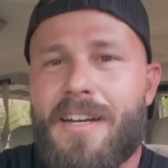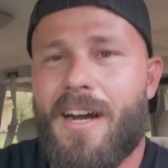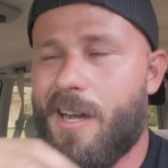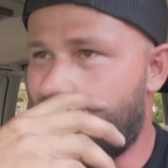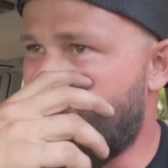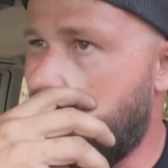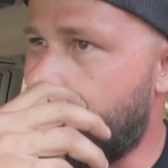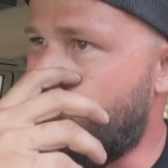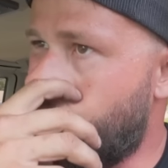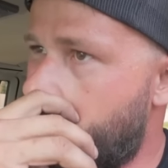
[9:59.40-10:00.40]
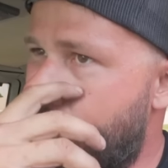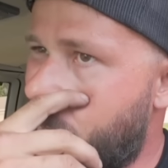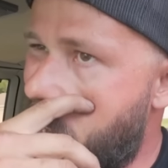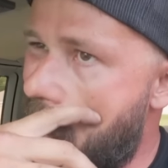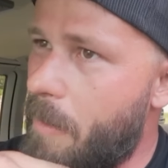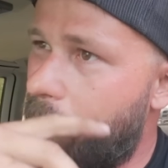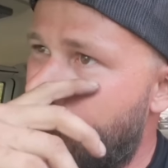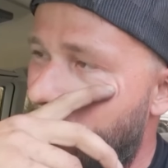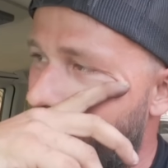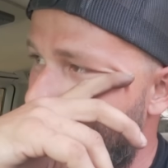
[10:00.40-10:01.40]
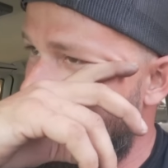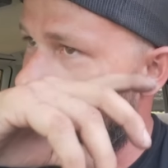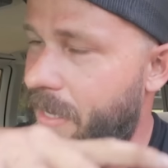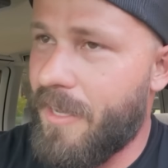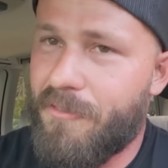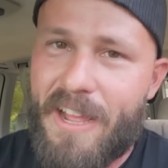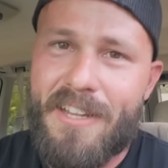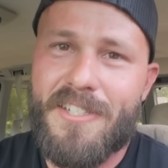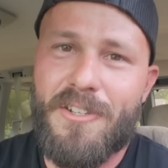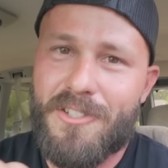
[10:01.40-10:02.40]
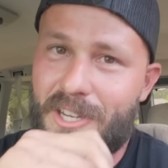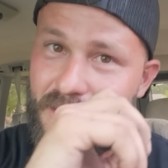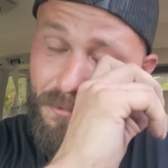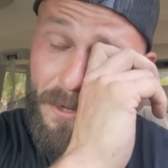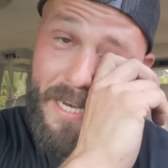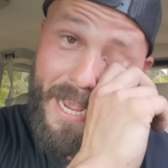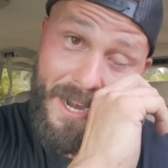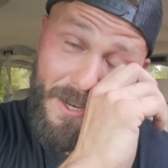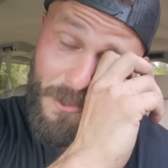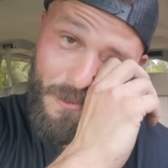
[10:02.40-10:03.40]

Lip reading: I just realized I drove by a cop, and the van still says free candy on the